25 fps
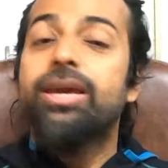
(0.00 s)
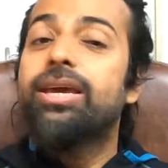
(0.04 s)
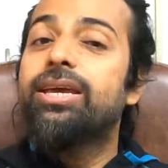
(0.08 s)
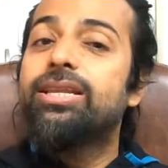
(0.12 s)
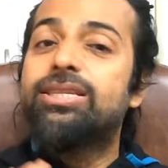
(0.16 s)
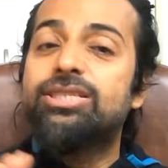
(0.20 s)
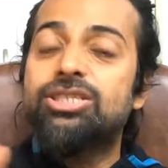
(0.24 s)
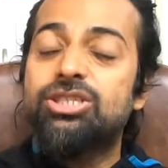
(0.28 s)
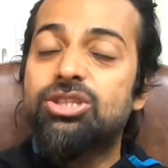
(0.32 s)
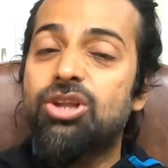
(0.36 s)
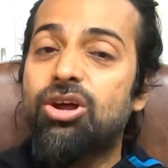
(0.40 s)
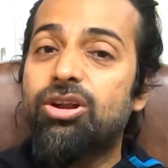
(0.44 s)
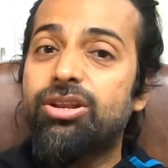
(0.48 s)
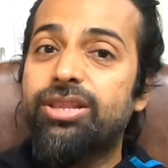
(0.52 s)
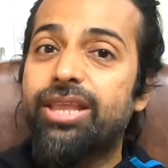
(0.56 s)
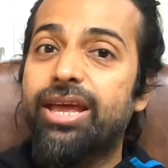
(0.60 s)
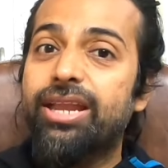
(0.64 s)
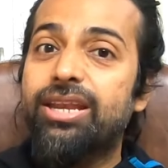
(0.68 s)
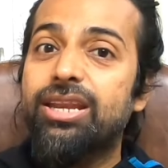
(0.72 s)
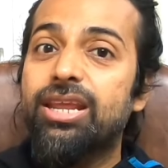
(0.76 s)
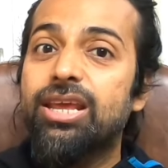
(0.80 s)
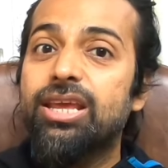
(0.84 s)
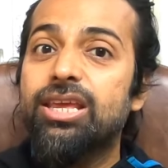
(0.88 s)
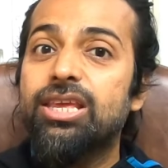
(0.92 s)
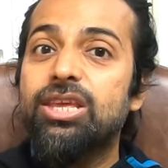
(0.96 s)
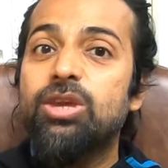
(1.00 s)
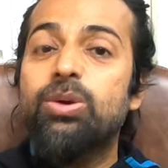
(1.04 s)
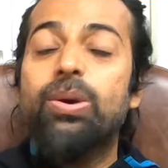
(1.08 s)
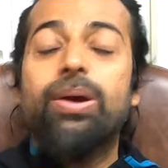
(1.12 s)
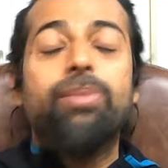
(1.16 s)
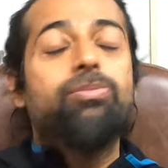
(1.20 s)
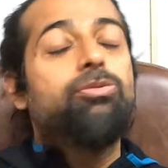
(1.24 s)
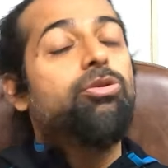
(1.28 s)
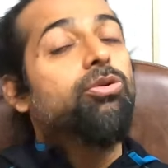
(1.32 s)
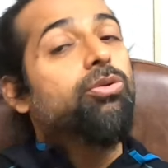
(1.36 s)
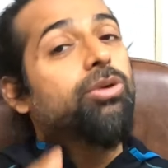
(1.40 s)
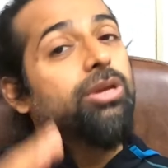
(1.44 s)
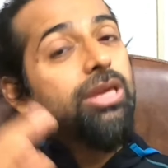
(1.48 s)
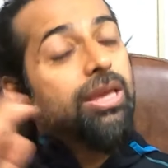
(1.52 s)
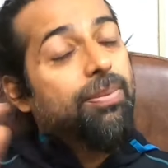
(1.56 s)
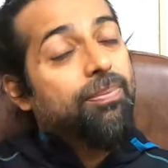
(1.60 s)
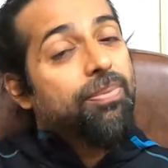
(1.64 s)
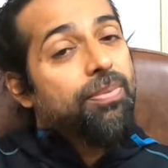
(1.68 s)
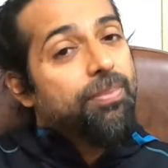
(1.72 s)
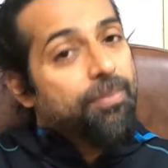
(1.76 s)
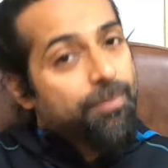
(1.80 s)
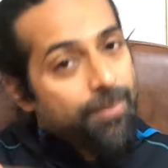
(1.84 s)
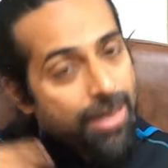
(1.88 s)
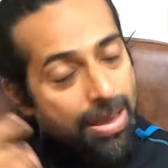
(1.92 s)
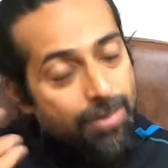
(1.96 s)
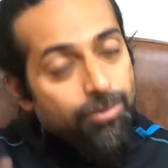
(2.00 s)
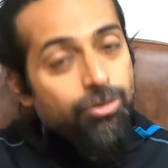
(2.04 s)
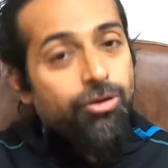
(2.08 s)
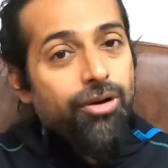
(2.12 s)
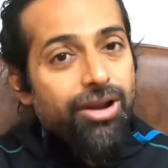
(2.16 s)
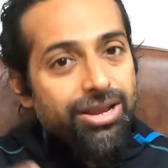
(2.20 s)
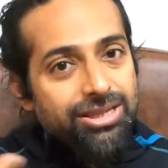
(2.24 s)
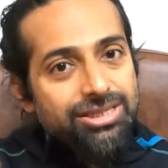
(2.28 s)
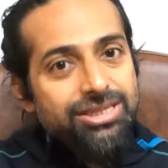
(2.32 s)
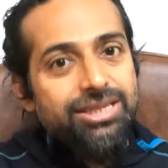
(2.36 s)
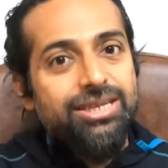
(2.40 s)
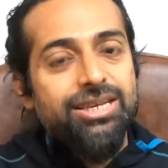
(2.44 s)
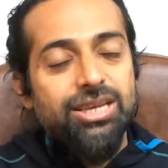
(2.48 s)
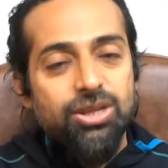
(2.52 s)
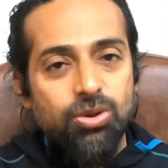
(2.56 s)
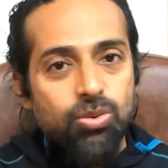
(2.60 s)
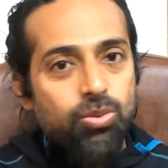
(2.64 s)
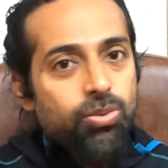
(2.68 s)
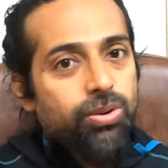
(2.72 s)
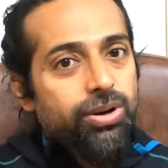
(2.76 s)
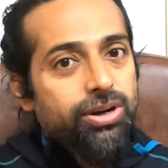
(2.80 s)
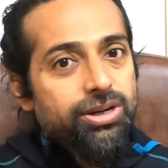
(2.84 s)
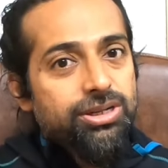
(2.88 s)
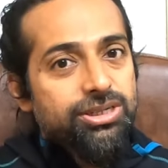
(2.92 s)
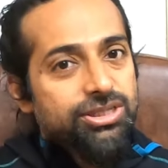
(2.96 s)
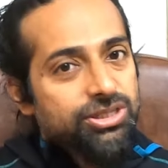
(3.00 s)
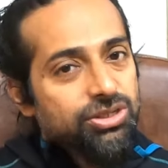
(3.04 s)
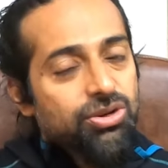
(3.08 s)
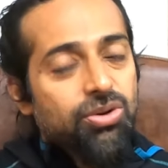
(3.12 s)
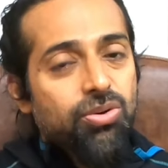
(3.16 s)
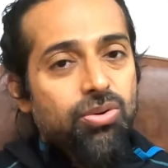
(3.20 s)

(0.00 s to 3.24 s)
it's not that you have to keep memorizing new words.